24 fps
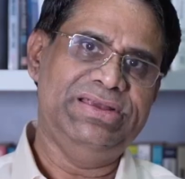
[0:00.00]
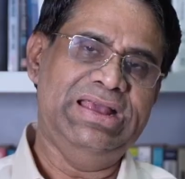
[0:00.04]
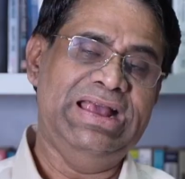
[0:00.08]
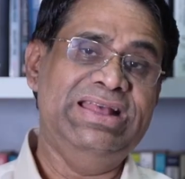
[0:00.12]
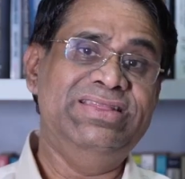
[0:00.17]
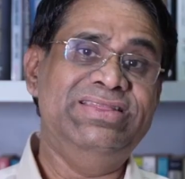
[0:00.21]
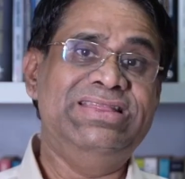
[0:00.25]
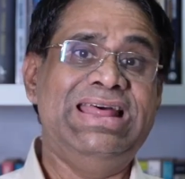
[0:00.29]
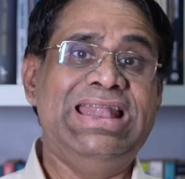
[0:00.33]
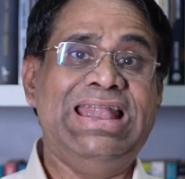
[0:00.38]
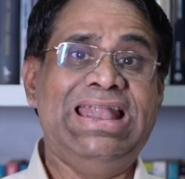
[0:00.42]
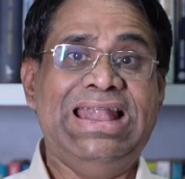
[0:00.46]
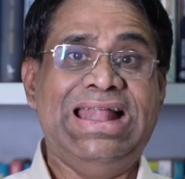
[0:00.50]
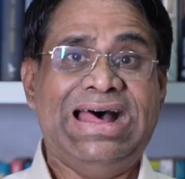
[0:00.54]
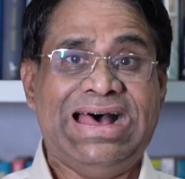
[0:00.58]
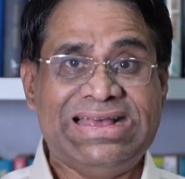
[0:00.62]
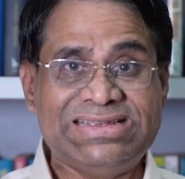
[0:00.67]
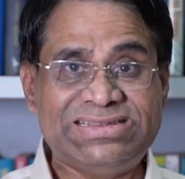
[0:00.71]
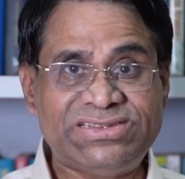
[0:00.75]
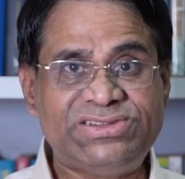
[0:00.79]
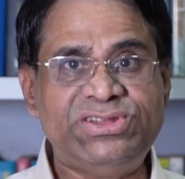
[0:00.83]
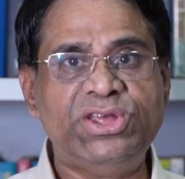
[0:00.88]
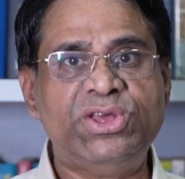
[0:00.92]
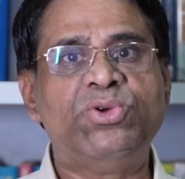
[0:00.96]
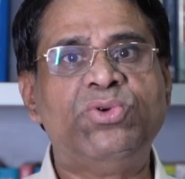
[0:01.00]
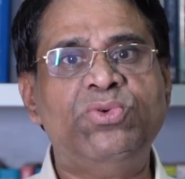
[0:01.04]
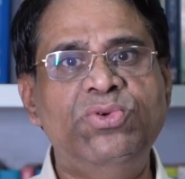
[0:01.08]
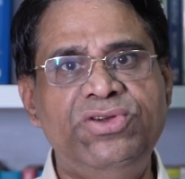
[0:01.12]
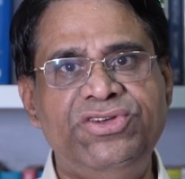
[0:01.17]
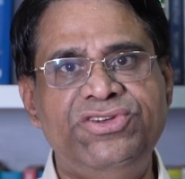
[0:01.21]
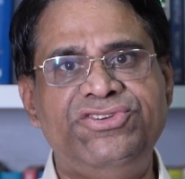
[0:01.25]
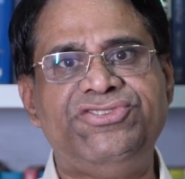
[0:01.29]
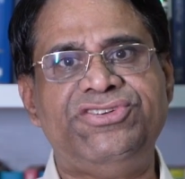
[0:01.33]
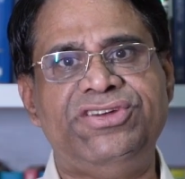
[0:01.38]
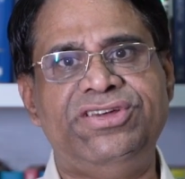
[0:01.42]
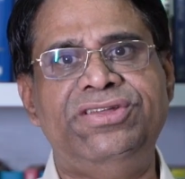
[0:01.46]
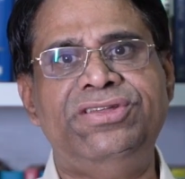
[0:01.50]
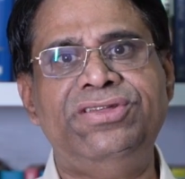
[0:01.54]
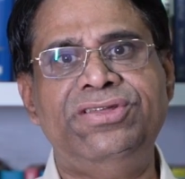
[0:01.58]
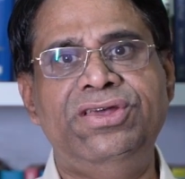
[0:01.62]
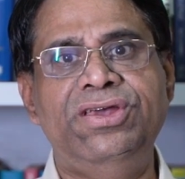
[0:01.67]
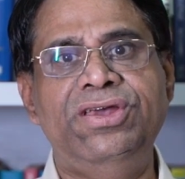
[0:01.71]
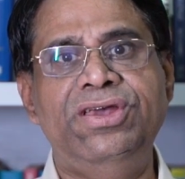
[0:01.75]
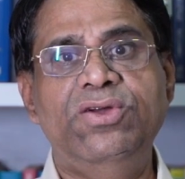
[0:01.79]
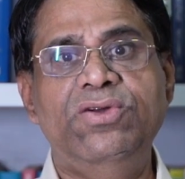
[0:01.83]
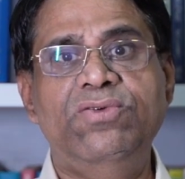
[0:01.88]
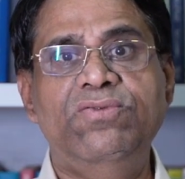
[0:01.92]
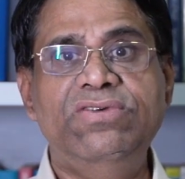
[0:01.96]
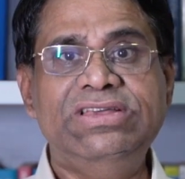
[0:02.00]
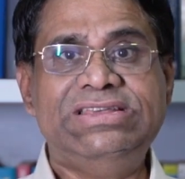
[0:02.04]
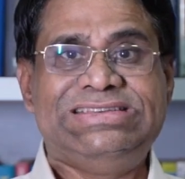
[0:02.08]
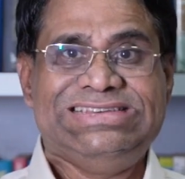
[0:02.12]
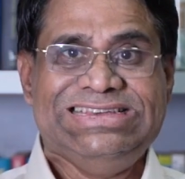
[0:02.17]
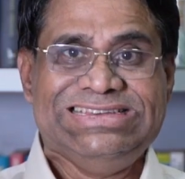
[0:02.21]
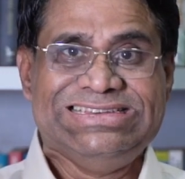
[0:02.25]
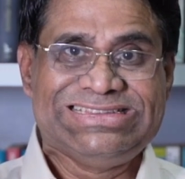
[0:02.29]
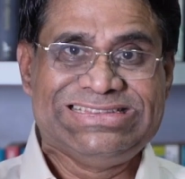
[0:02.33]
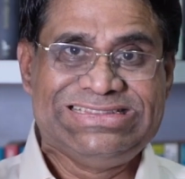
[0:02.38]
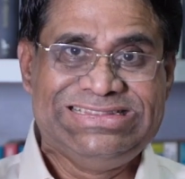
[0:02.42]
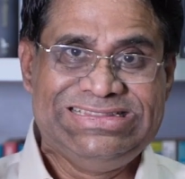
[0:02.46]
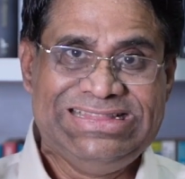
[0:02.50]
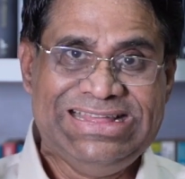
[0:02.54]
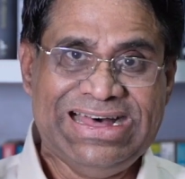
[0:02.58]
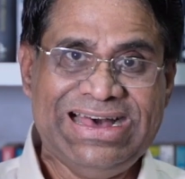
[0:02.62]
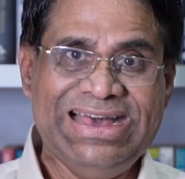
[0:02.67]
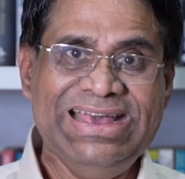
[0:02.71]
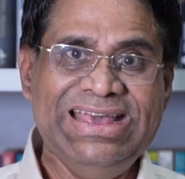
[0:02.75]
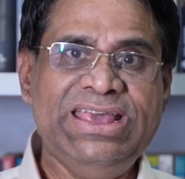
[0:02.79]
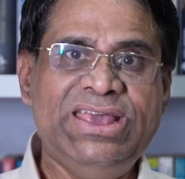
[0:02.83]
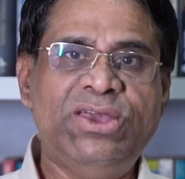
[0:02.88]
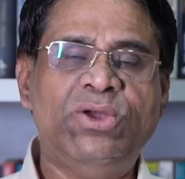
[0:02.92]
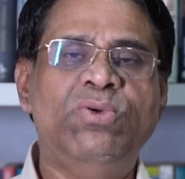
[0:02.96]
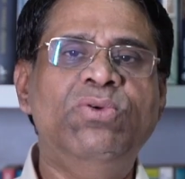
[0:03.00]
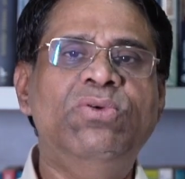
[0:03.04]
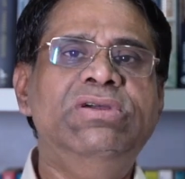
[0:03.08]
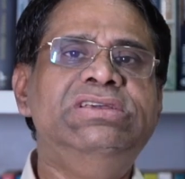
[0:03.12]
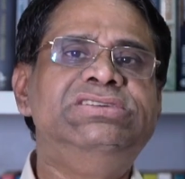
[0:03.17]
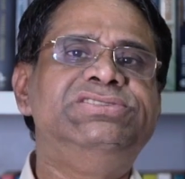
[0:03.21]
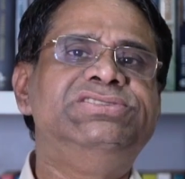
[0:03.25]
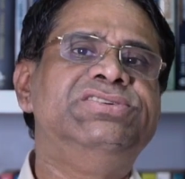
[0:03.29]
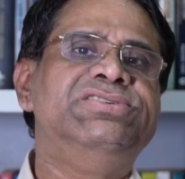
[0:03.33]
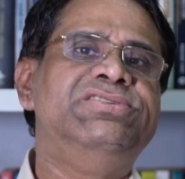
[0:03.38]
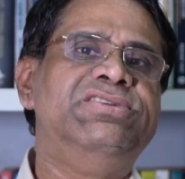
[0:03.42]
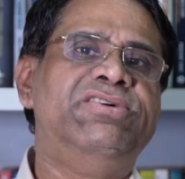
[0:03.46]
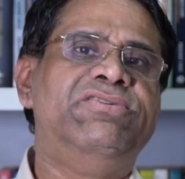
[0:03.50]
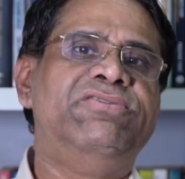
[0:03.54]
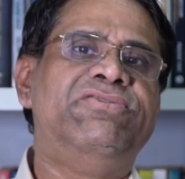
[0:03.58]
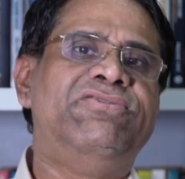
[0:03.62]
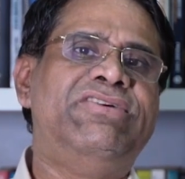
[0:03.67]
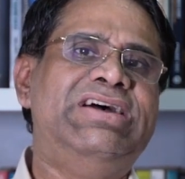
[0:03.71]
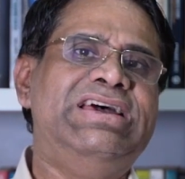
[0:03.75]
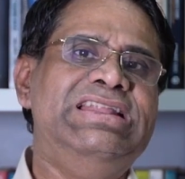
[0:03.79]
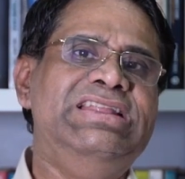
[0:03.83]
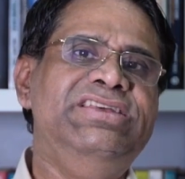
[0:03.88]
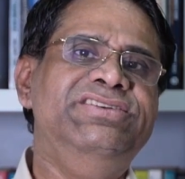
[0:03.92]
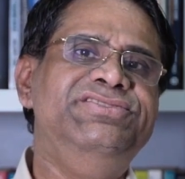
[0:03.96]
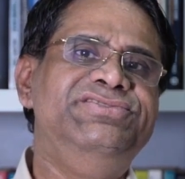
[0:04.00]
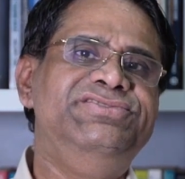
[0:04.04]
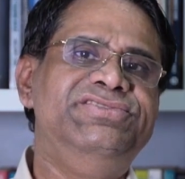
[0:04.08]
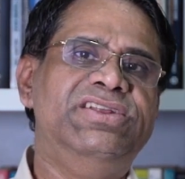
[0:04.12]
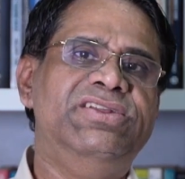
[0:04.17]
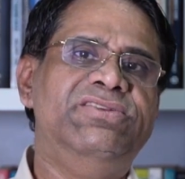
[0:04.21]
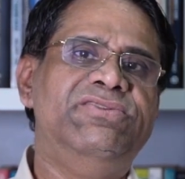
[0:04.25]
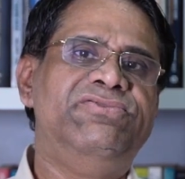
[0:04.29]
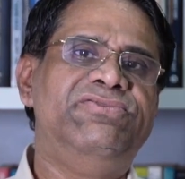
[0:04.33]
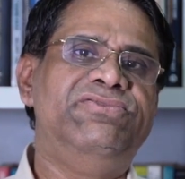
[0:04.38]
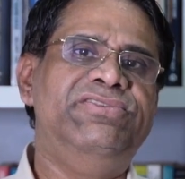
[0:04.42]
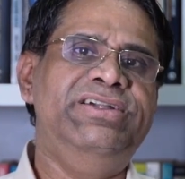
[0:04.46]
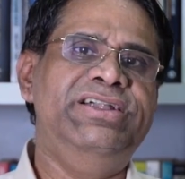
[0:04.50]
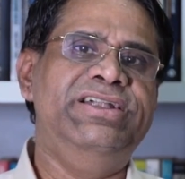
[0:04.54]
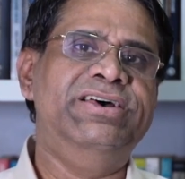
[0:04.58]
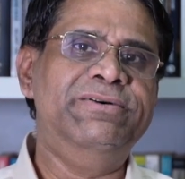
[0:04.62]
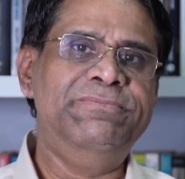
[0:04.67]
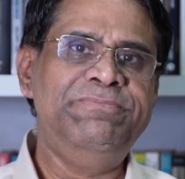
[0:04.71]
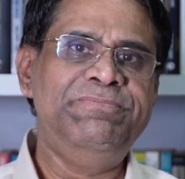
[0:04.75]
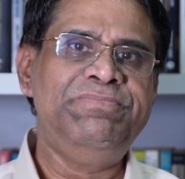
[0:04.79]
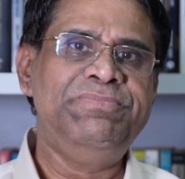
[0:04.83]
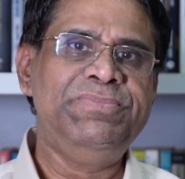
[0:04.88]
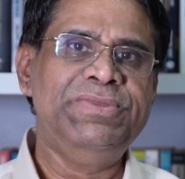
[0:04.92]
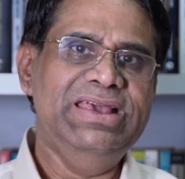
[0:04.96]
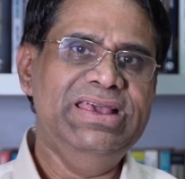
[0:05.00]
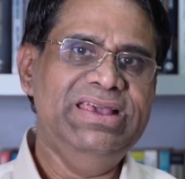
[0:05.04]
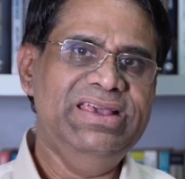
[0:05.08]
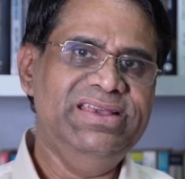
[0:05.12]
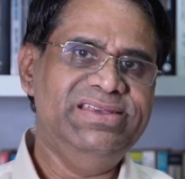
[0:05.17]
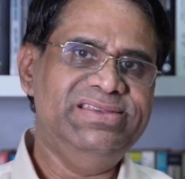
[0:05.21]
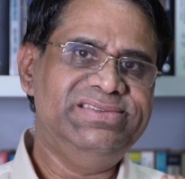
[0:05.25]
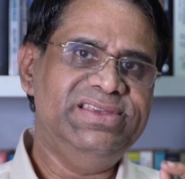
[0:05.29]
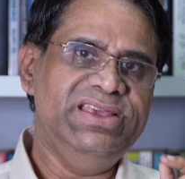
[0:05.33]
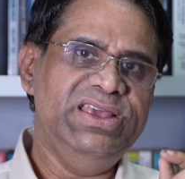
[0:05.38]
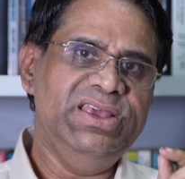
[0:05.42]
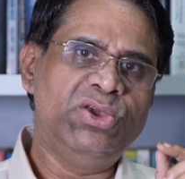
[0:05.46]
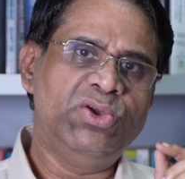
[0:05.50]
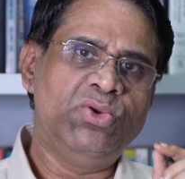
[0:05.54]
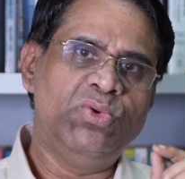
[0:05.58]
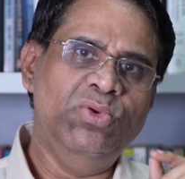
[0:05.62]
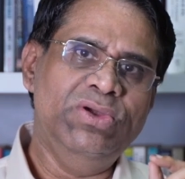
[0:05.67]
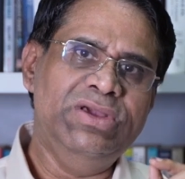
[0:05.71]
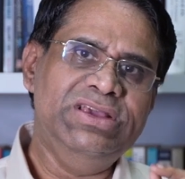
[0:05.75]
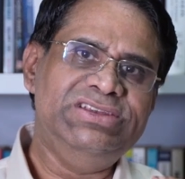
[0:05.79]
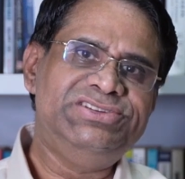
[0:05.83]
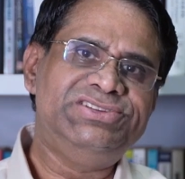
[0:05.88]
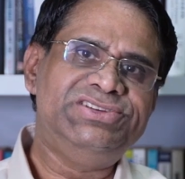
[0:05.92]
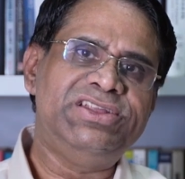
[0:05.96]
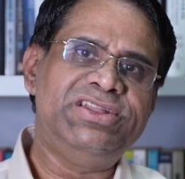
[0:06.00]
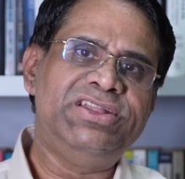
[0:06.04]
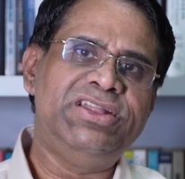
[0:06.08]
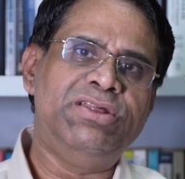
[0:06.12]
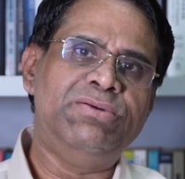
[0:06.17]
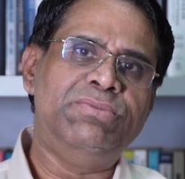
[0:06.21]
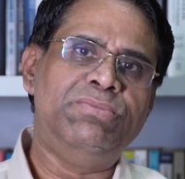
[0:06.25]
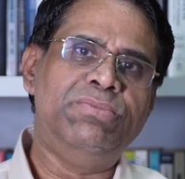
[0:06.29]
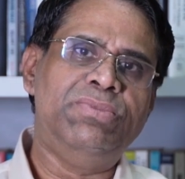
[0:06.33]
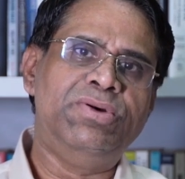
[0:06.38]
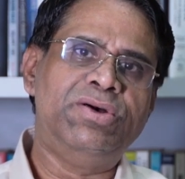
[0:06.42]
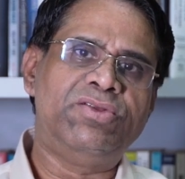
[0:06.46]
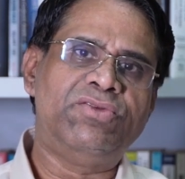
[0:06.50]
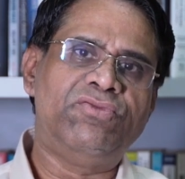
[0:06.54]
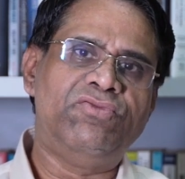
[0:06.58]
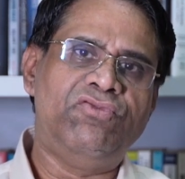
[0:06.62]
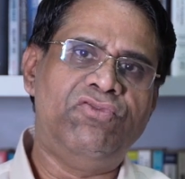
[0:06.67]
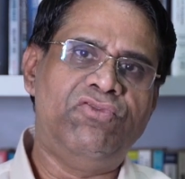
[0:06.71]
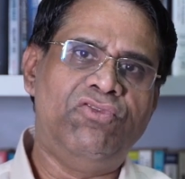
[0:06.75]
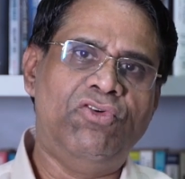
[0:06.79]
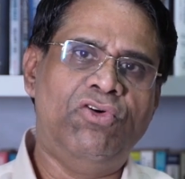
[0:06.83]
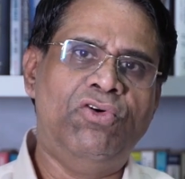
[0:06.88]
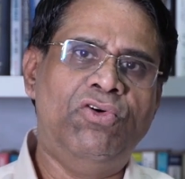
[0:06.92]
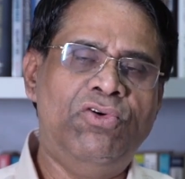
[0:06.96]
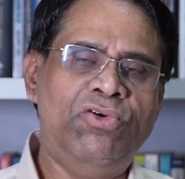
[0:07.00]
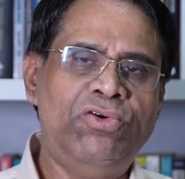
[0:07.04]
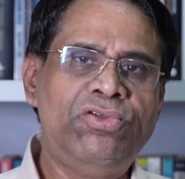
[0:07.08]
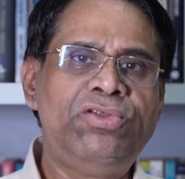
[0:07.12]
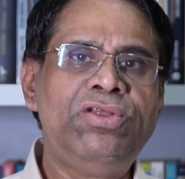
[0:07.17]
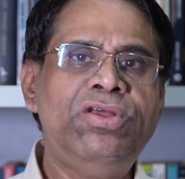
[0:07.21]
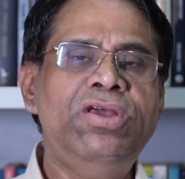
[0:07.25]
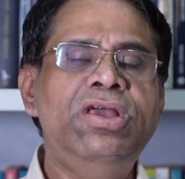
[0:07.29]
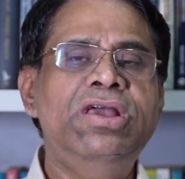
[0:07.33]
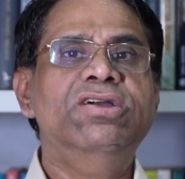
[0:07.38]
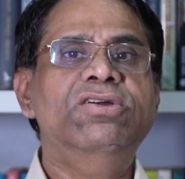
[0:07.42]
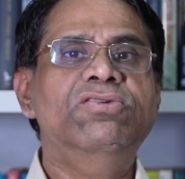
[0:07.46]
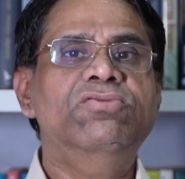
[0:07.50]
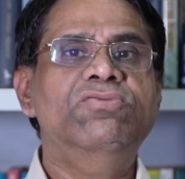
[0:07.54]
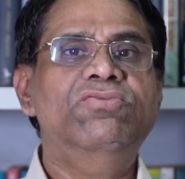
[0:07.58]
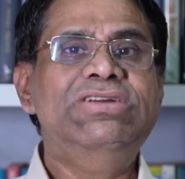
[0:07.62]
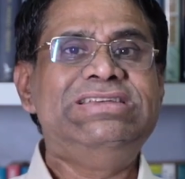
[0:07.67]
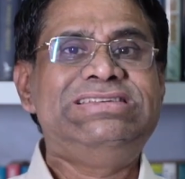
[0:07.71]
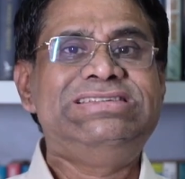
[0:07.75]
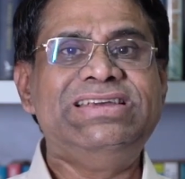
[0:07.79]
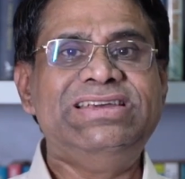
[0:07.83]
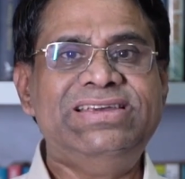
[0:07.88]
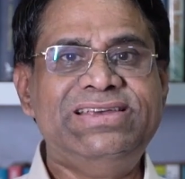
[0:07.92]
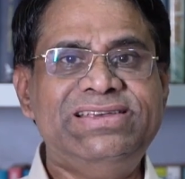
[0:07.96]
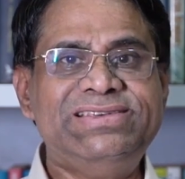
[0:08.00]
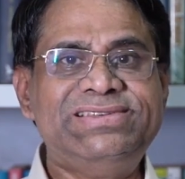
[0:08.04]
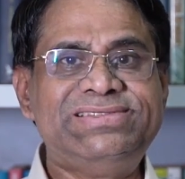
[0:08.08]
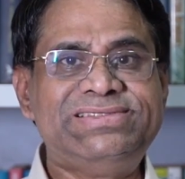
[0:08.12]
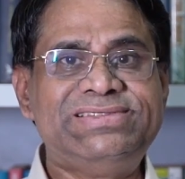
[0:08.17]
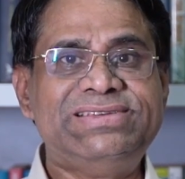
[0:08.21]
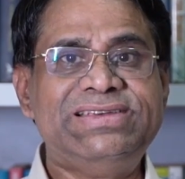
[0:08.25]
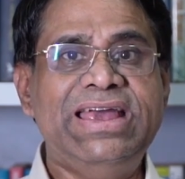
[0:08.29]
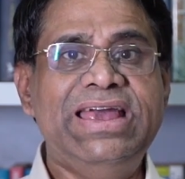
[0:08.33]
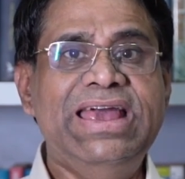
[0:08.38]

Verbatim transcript: And the last equation, which is the equation of financial freedom, is equation number 4, which is